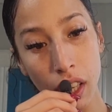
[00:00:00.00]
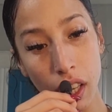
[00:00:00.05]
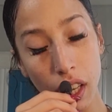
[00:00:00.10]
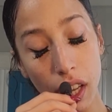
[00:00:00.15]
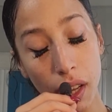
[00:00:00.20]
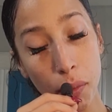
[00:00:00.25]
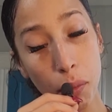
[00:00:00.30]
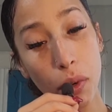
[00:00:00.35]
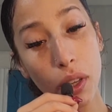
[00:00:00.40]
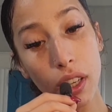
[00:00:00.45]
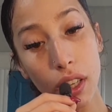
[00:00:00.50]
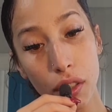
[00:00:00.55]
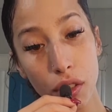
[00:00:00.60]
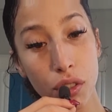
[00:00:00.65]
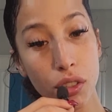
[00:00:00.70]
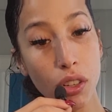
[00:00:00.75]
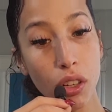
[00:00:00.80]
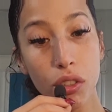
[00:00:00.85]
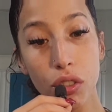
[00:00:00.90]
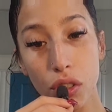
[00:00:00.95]
And what I
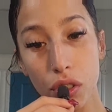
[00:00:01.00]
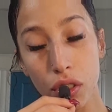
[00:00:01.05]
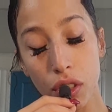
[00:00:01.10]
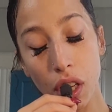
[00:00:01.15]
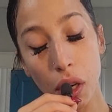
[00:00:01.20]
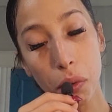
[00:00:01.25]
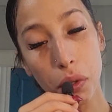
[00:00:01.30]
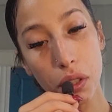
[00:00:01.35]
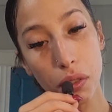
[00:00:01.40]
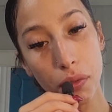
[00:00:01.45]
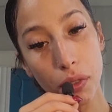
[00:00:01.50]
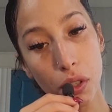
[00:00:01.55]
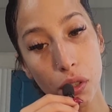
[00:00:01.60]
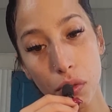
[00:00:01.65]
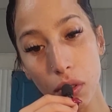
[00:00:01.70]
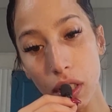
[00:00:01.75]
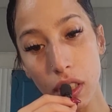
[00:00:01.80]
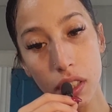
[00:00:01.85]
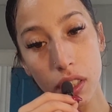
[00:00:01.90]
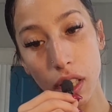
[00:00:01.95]
saw just now was a
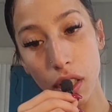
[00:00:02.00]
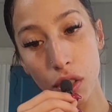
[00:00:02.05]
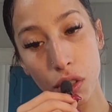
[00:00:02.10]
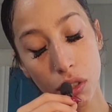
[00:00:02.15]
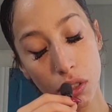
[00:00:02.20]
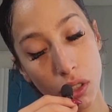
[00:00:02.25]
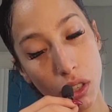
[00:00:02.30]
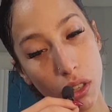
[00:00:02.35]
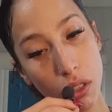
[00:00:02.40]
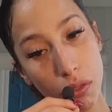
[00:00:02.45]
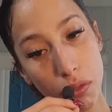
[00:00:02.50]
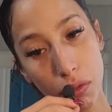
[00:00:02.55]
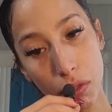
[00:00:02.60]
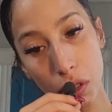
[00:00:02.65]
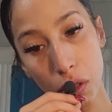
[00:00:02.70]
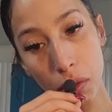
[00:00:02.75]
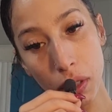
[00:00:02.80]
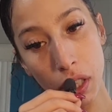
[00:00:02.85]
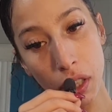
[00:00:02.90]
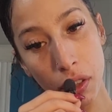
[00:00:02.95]
visualization of
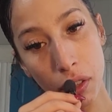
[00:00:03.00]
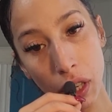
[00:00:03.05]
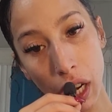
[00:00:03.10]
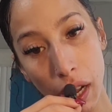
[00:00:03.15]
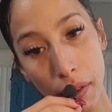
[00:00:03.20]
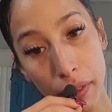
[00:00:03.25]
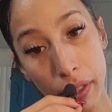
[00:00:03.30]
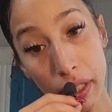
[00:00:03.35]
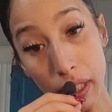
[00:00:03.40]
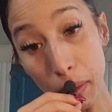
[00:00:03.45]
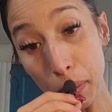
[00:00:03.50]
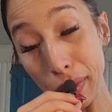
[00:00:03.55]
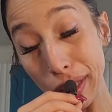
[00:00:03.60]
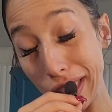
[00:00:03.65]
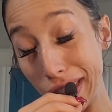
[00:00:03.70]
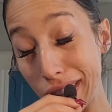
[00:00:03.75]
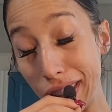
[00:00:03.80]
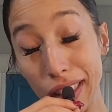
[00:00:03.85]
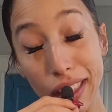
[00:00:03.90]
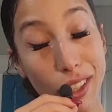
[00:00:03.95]
you either having someone
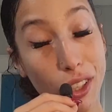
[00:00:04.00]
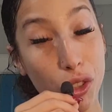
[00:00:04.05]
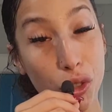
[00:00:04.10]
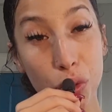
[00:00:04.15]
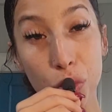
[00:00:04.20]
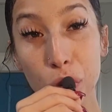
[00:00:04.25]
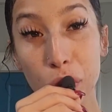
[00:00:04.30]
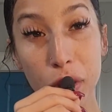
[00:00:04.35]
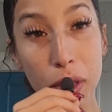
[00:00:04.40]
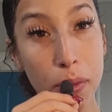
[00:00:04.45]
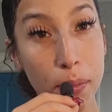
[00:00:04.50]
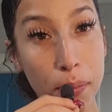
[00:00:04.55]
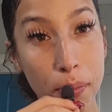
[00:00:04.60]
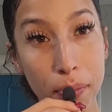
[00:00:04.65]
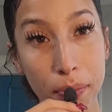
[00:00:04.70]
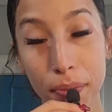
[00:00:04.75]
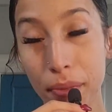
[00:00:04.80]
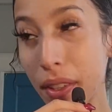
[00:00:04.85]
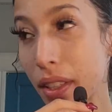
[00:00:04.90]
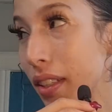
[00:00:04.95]
that did like a truth,
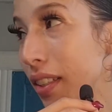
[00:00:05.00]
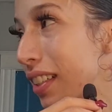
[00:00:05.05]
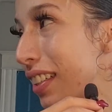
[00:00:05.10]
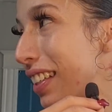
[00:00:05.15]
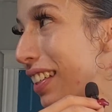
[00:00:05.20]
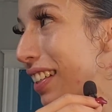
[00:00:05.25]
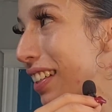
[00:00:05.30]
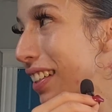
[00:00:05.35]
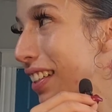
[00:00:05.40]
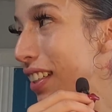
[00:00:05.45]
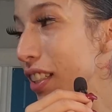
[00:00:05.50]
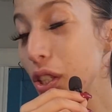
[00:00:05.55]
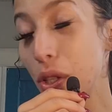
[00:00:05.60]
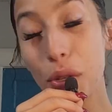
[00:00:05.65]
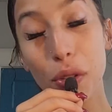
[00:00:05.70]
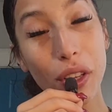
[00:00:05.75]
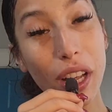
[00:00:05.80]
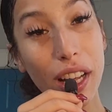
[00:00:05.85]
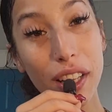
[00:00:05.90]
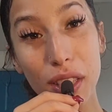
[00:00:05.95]
you
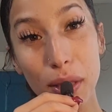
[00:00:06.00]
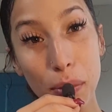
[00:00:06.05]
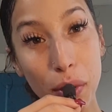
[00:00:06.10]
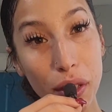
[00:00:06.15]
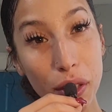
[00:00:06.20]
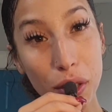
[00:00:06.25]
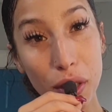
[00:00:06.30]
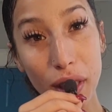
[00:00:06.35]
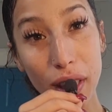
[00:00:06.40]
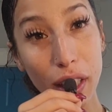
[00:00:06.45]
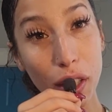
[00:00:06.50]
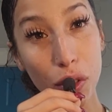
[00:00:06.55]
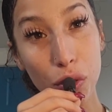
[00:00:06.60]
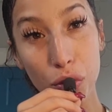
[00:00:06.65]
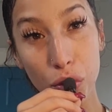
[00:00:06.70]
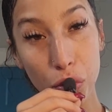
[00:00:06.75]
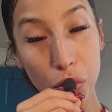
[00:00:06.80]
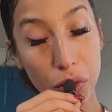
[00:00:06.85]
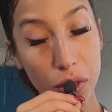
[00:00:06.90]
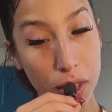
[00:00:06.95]
either had someone that did like a
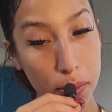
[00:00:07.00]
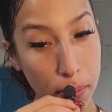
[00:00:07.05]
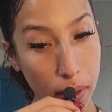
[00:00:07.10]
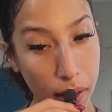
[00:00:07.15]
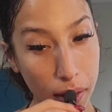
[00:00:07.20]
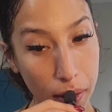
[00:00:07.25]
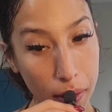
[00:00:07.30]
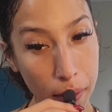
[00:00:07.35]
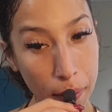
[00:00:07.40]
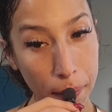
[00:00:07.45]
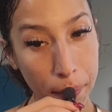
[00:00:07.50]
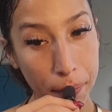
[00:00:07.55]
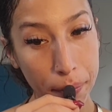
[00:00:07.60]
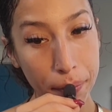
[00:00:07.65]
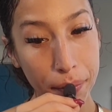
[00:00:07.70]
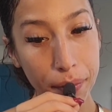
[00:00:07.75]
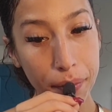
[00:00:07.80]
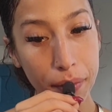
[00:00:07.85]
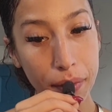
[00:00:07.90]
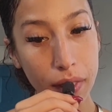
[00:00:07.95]
truth spell,
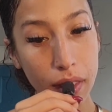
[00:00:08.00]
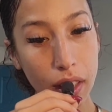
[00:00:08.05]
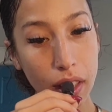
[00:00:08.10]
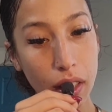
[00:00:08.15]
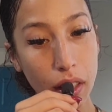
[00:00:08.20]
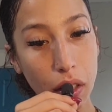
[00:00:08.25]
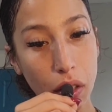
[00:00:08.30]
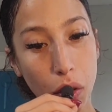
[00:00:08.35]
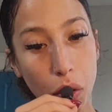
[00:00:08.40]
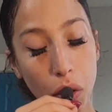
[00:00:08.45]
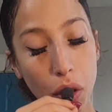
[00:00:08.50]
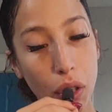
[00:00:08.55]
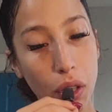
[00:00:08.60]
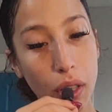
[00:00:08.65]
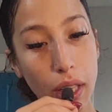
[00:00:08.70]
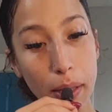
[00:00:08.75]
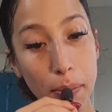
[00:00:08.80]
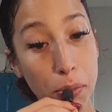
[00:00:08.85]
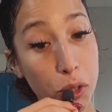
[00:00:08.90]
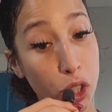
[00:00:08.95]
or
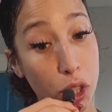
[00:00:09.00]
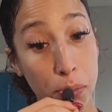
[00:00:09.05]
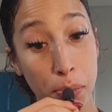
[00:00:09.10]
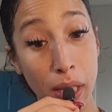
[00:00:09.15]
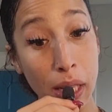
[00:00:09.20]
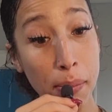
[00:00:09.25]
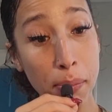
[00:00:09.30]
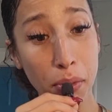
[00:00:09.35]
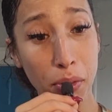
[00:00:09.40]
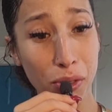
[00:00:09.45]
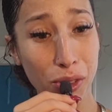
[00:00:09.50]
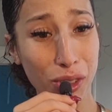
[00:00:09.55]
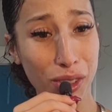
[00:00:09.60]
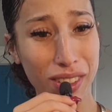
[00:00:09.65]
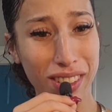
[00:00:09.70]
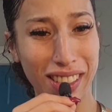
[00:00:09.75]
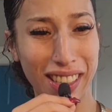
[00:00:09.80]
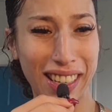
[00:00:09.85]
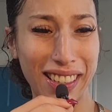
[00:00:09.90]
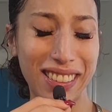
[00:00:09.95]
like just people
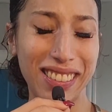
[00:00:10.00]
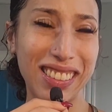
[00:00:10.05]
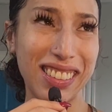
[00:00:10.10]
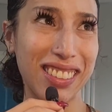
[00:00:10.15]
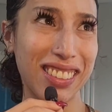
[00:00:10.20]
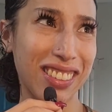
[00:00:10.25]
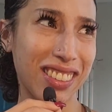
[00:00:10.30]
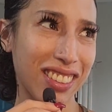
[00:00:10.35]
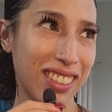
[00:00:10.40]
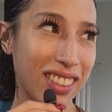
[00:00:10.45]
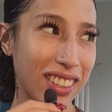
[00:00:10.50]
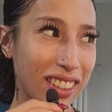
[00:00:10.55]
just like, ugh,